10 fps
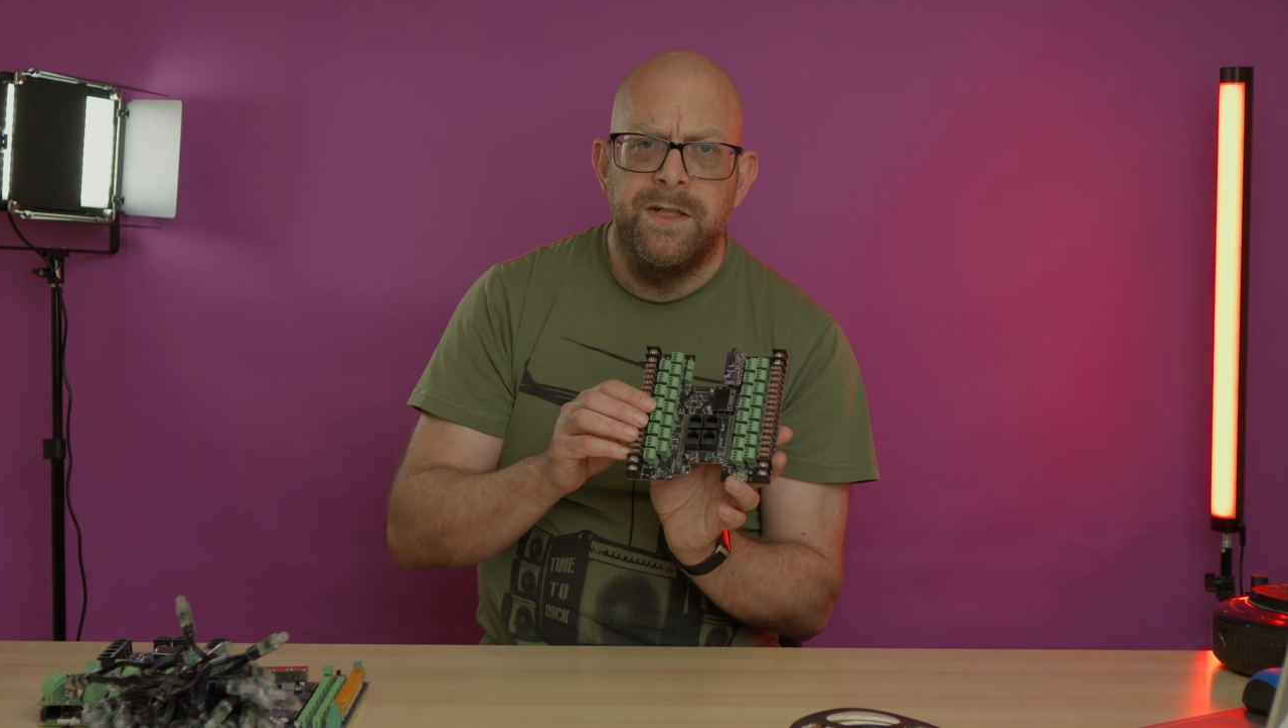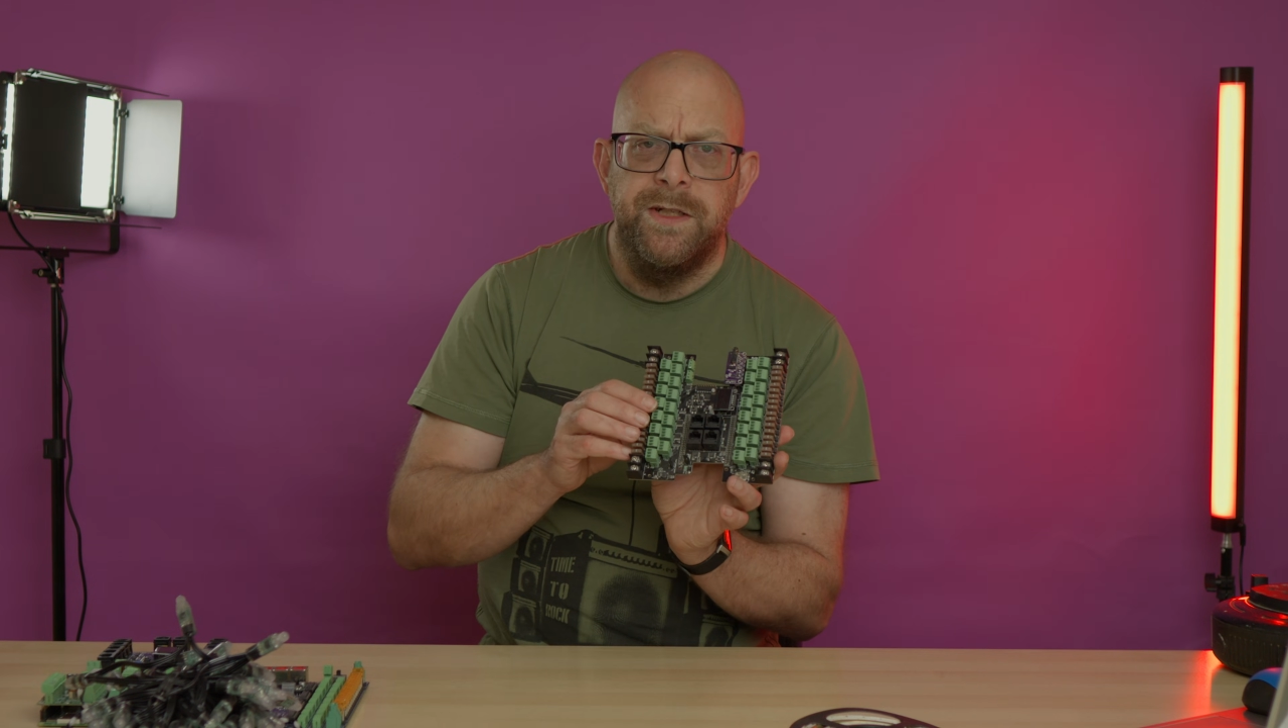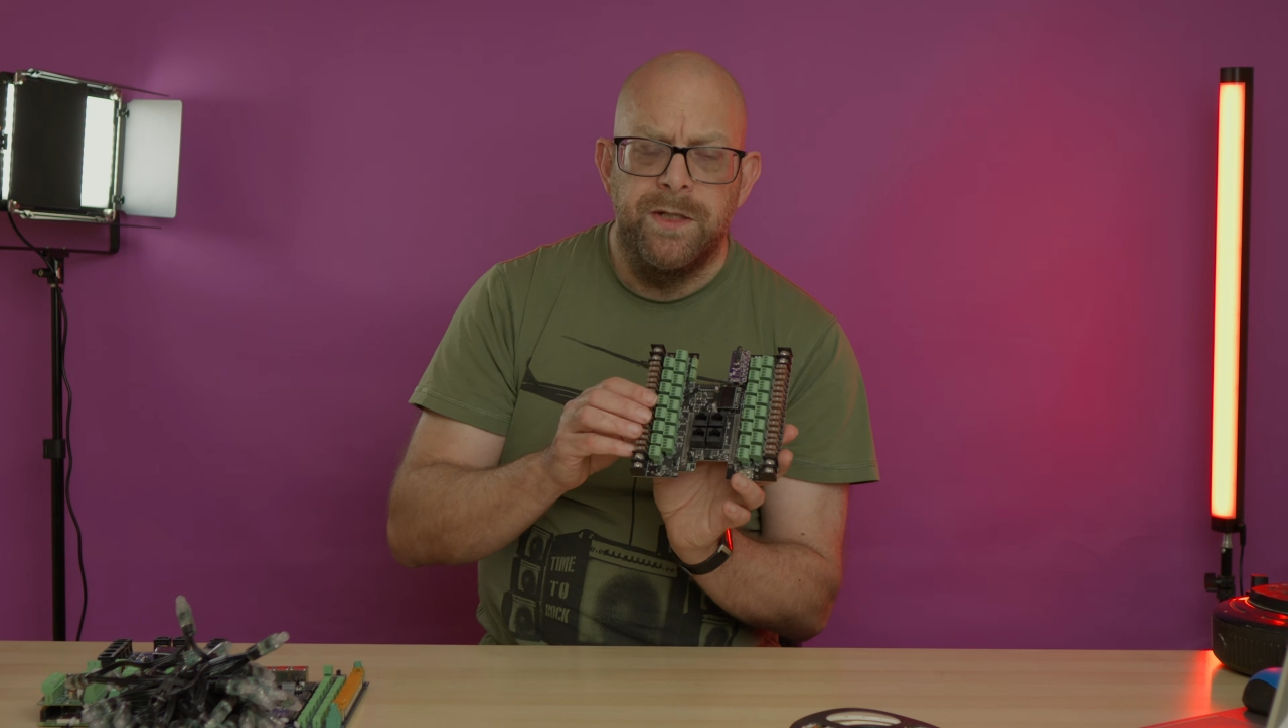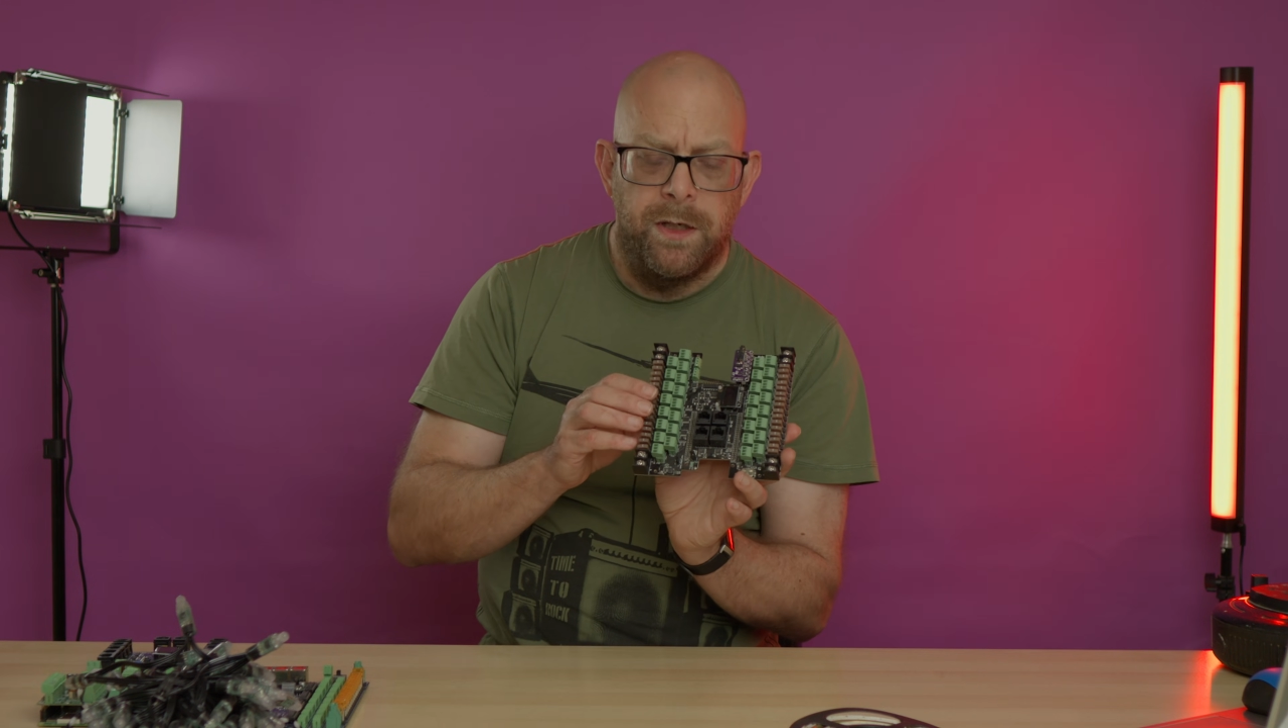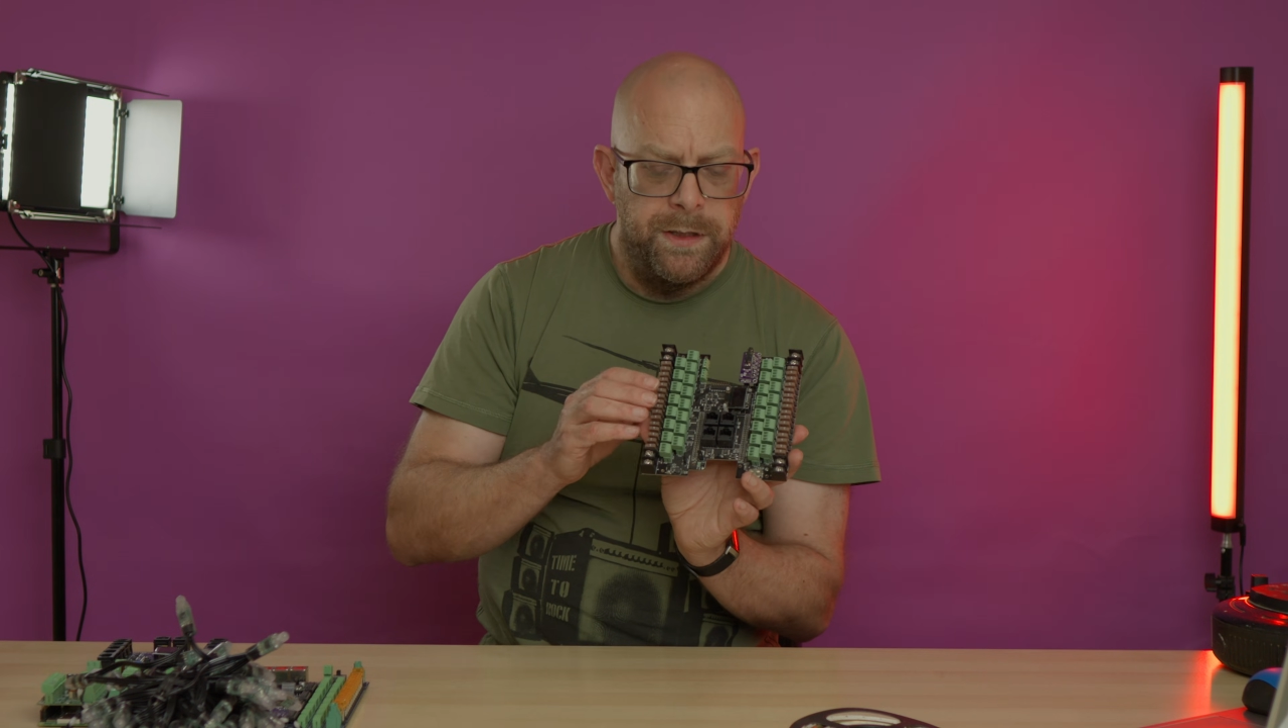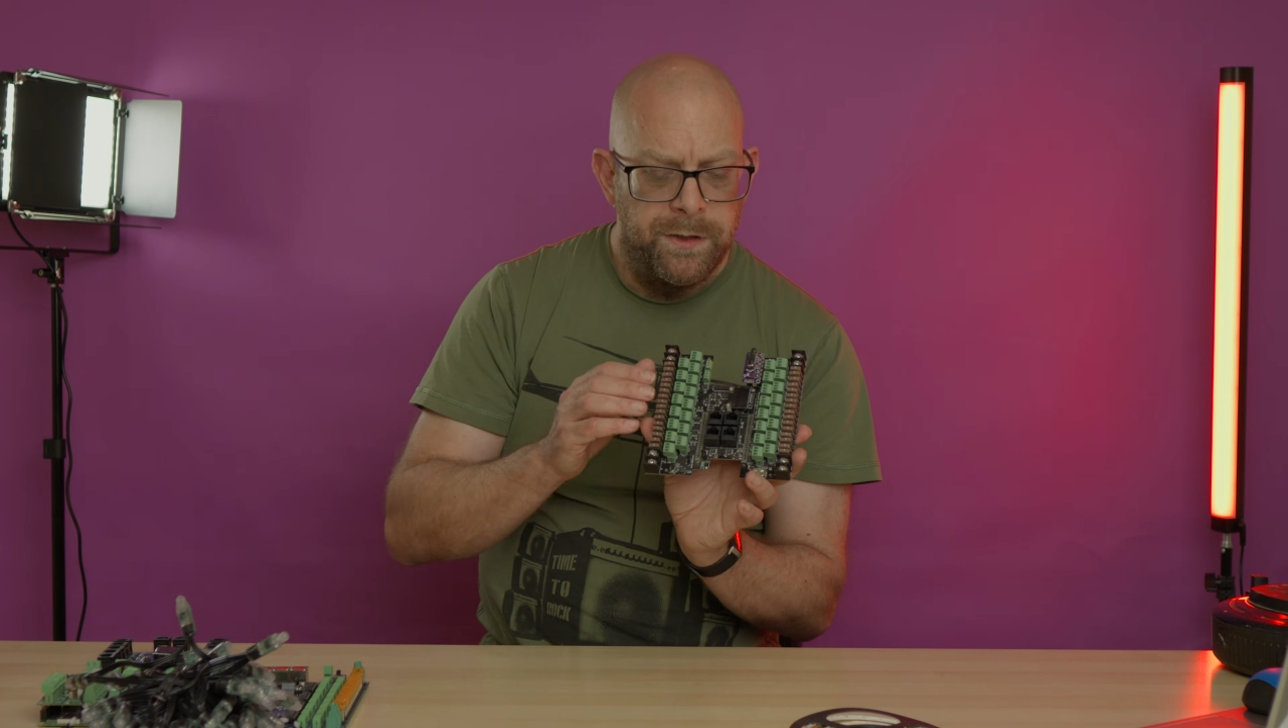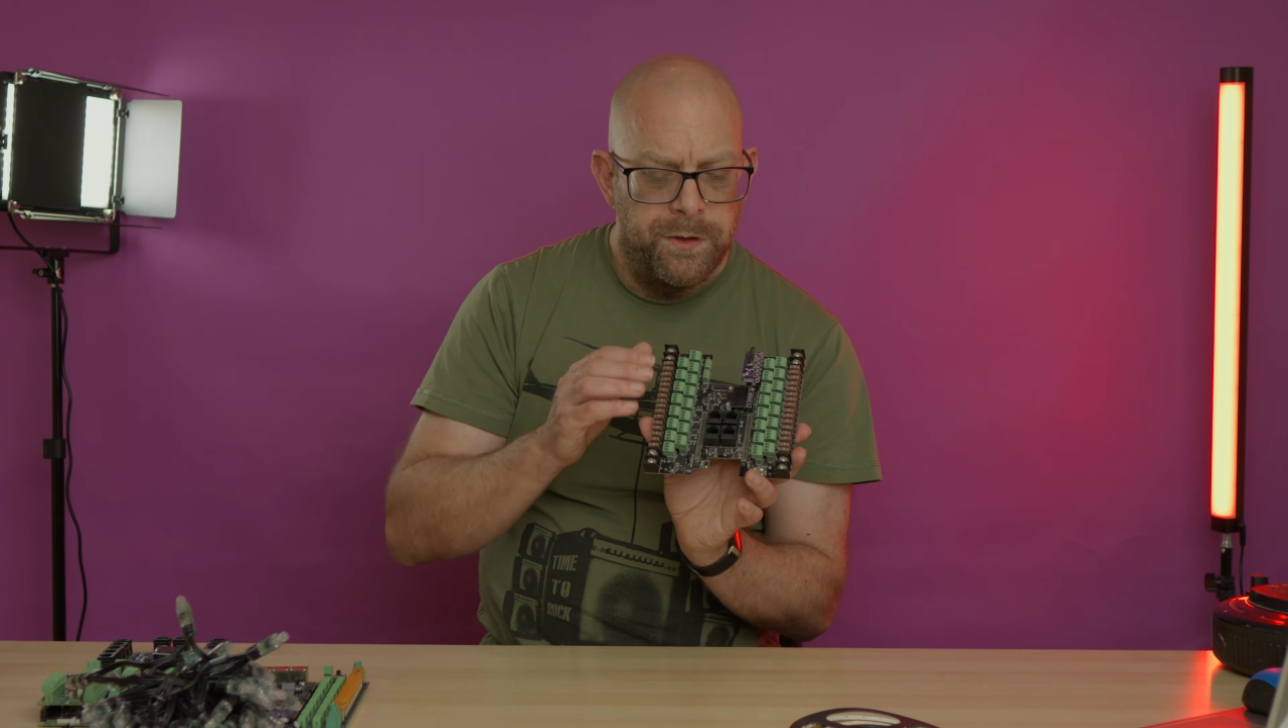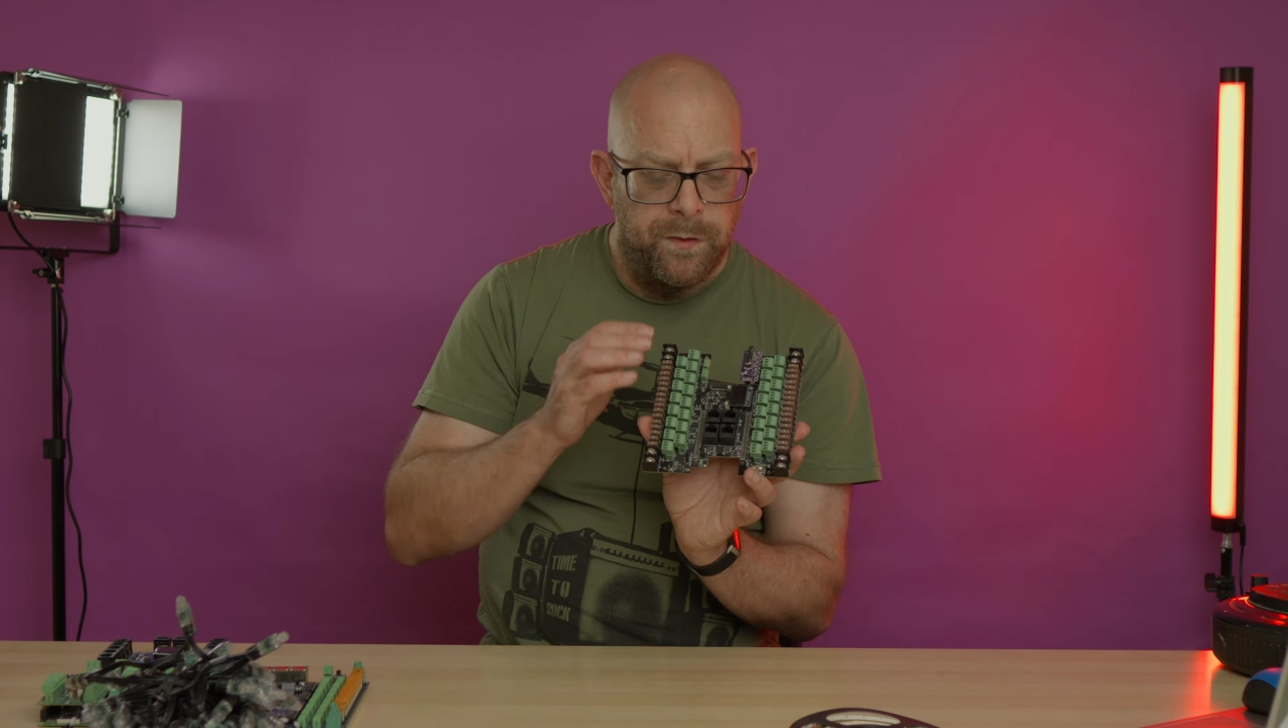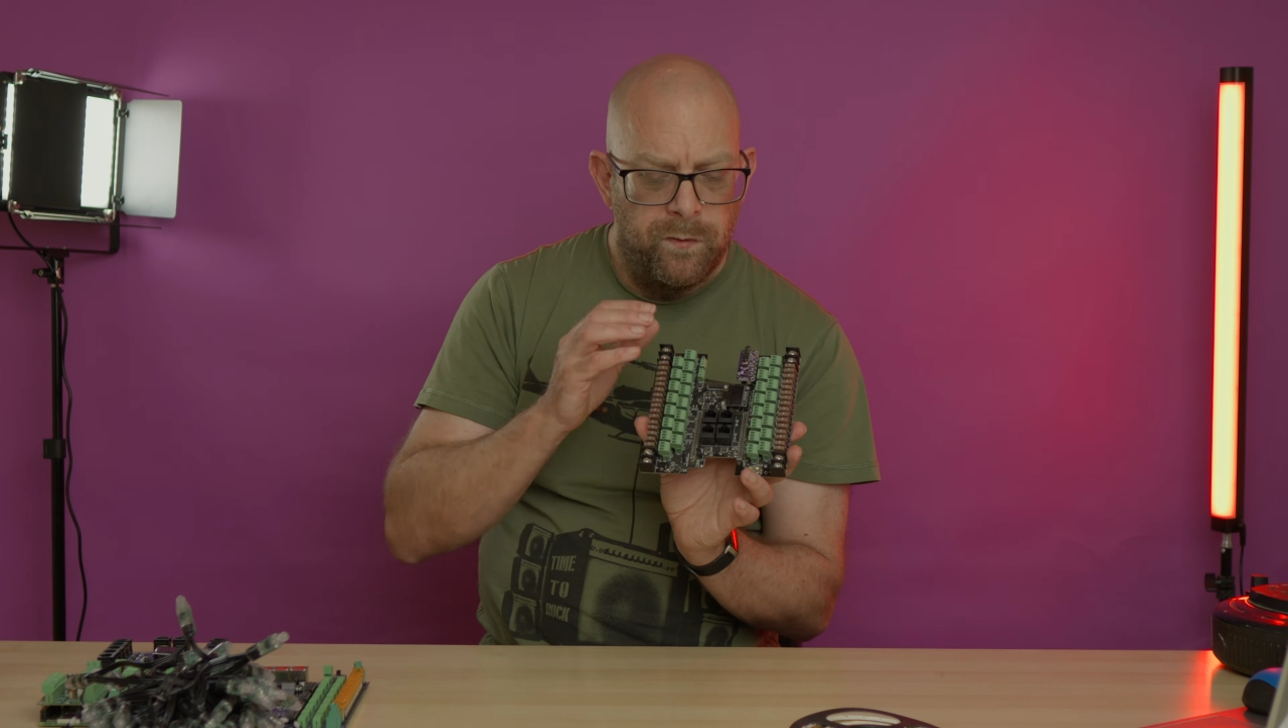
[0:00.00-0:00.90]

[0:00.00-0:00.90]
designed to